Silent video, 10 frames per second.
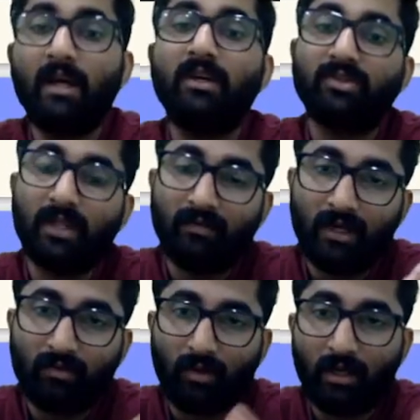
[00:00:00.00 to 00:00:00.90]
So they
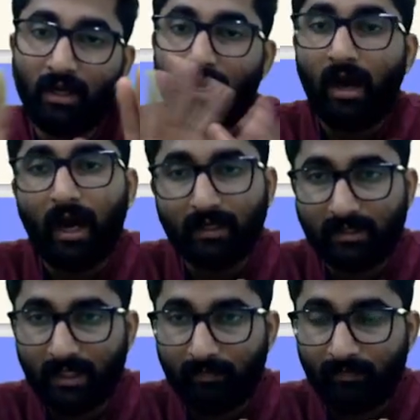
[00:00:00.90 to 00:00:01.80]
went for
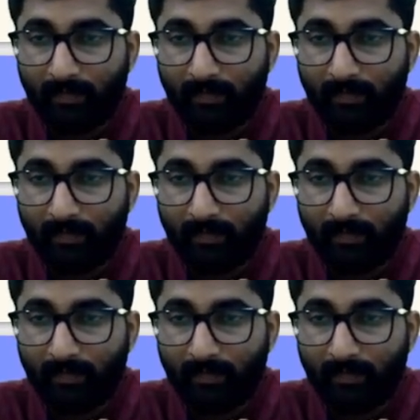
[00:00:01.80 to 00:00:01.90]
RCM.